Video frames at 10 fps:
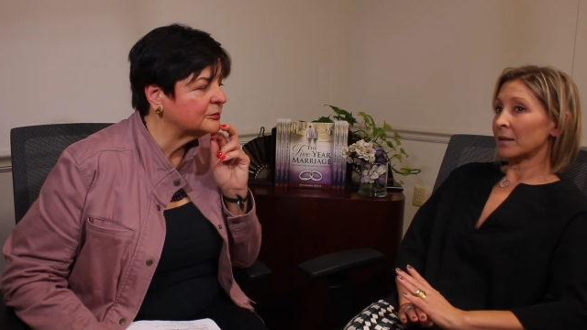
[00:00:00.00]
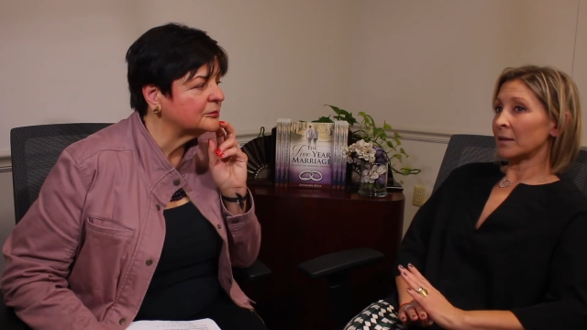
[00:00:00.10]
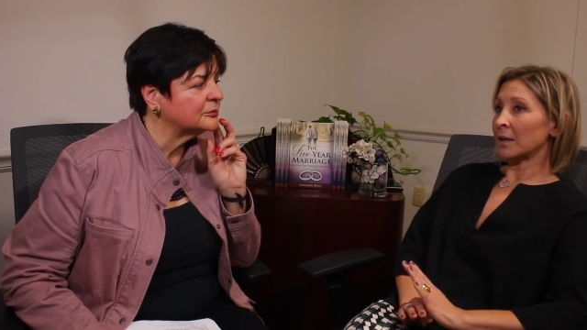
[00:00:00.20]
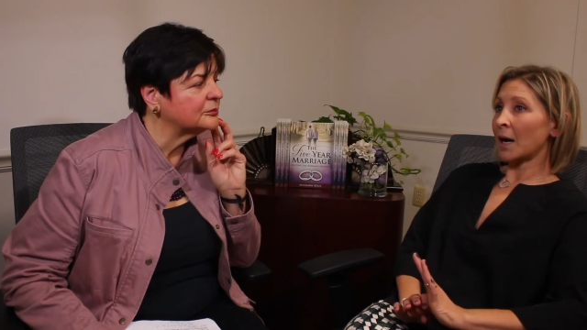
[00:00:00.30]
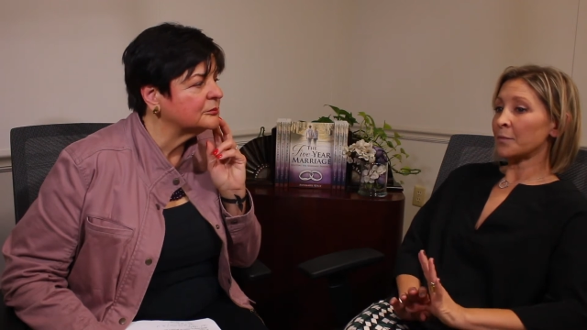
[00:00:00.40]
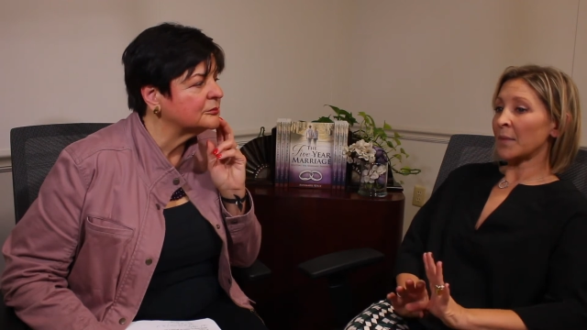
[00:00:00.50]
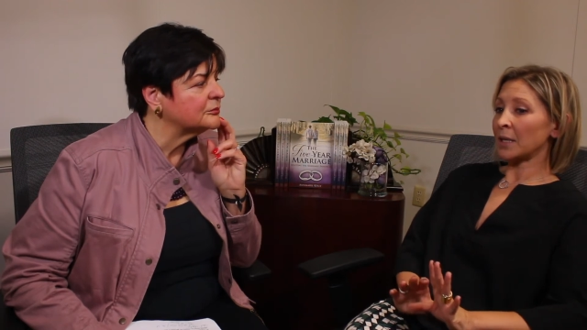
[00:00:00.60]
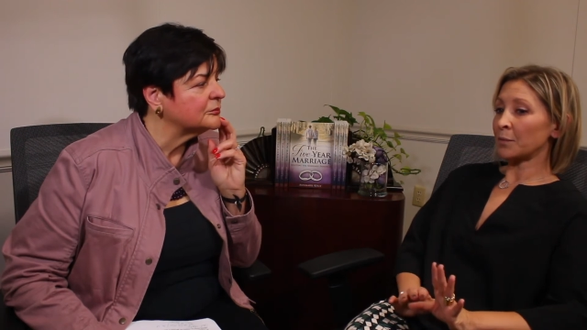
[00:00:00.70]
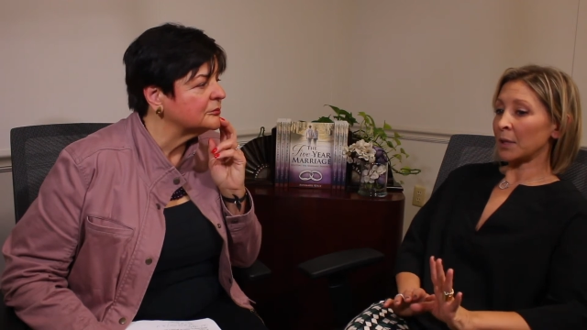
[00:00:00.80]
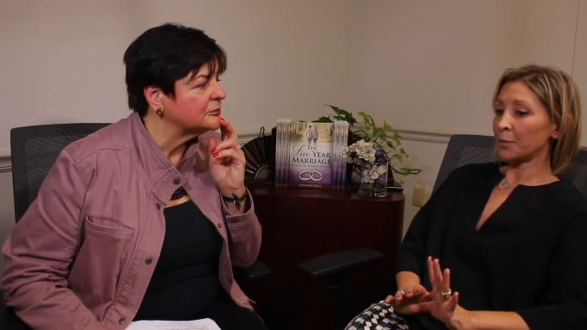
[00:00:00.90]
Speaker 1: not
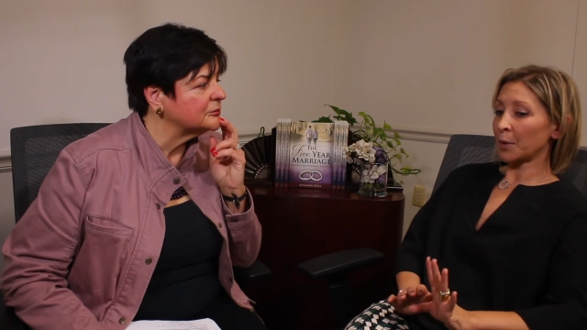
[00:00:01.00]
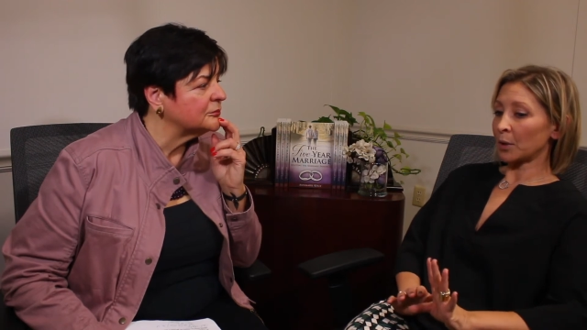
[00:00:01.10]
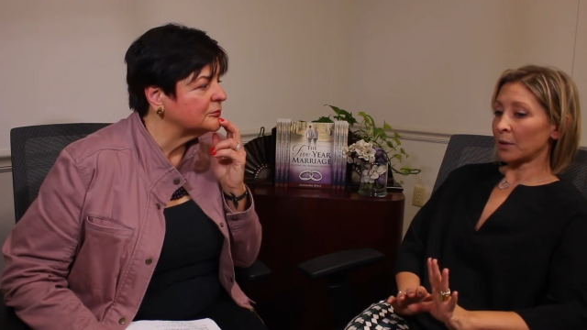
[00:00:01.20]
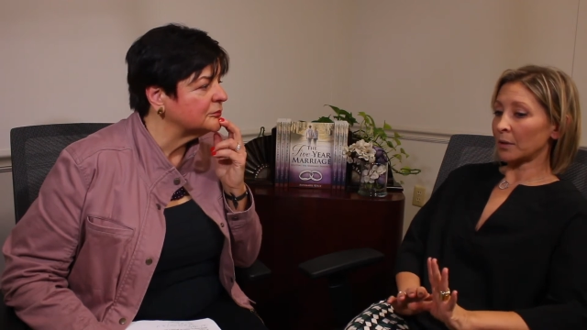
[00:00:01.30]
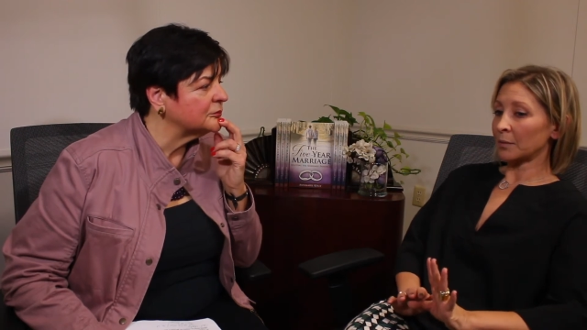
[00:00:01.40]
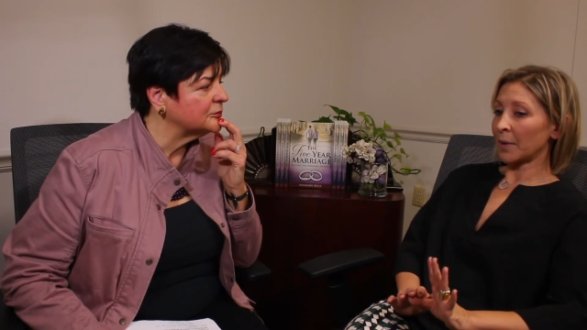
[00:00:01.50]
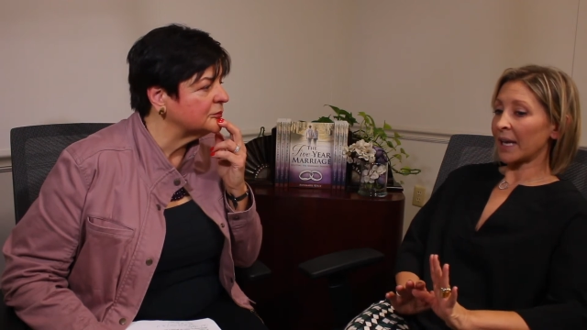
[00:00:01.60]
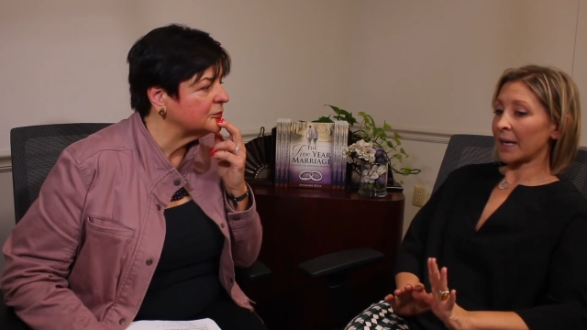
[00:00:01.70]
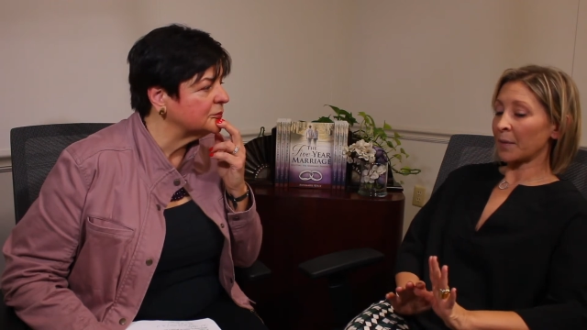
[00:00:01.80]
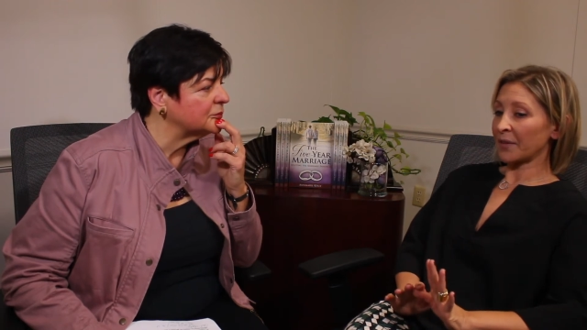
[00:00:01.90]
many people.
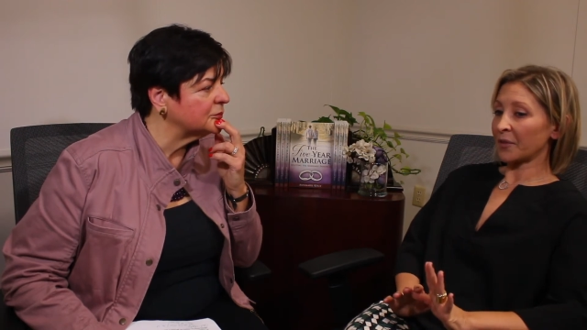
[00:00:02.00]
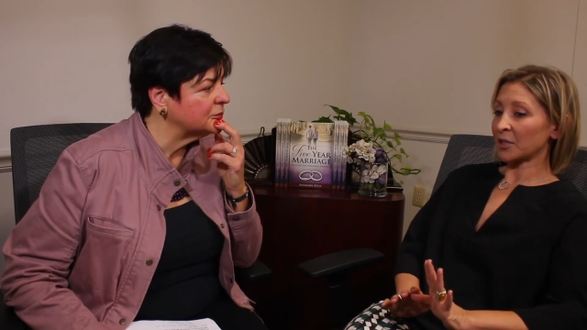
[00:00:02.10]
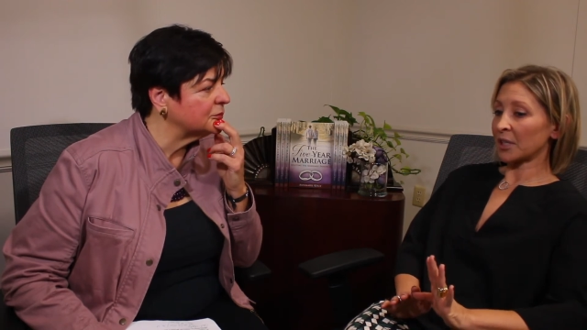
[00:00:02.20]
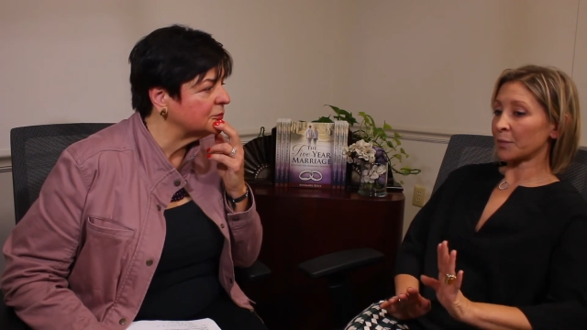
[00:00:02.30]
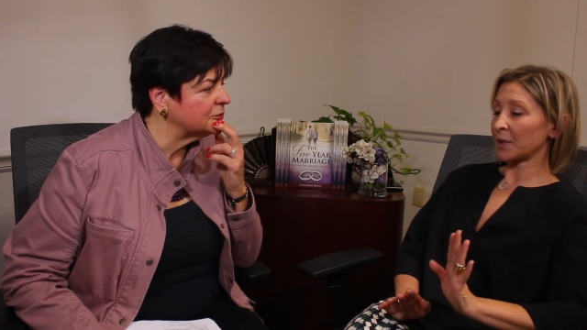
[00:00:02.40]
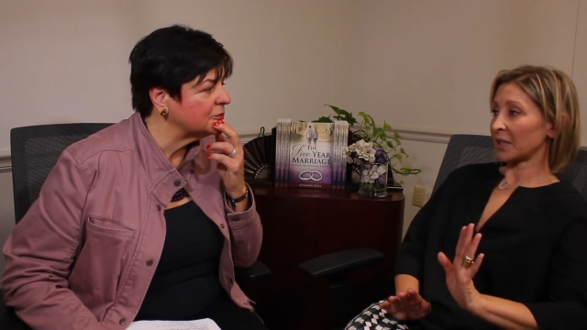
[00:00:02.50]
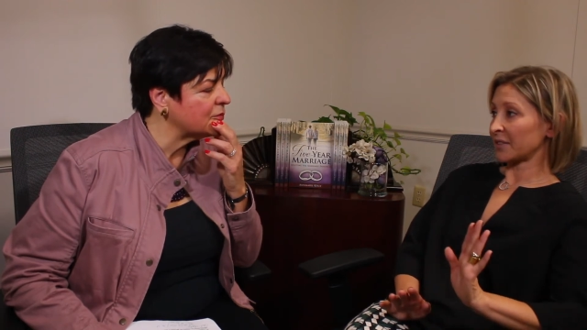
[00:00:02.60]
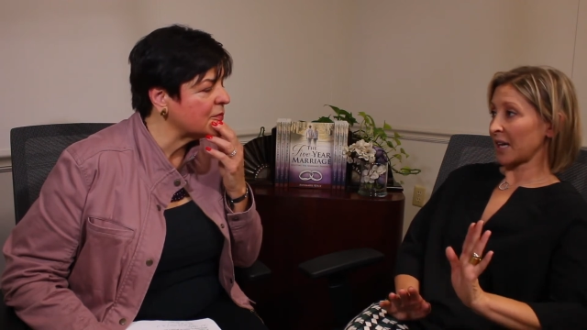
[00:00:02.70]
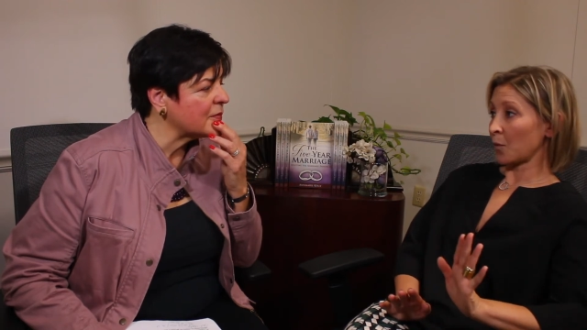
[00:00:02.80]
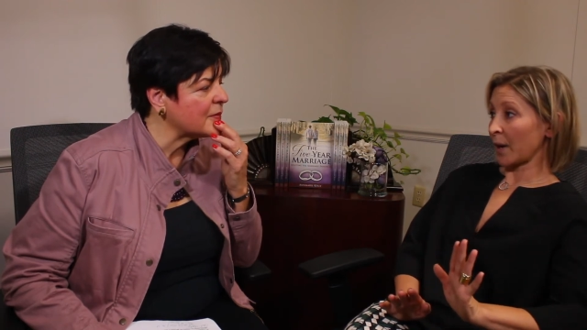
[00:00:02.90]
My my first husband
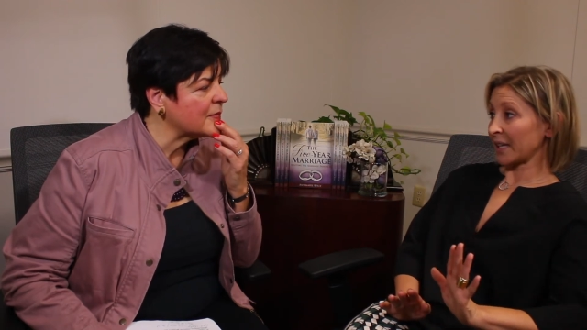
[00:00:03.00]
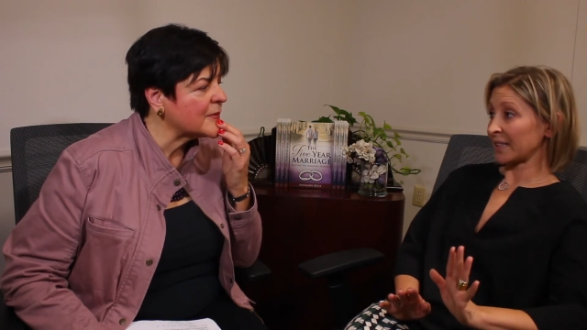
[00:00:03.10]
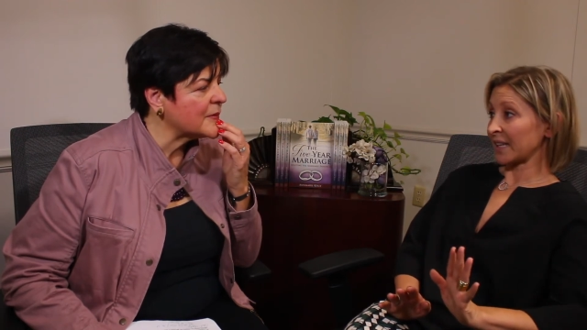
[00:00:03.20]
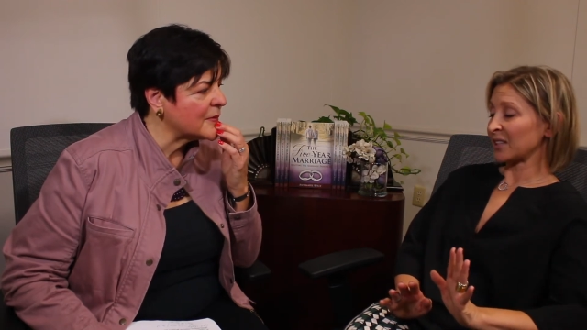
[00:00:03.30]
lives out west,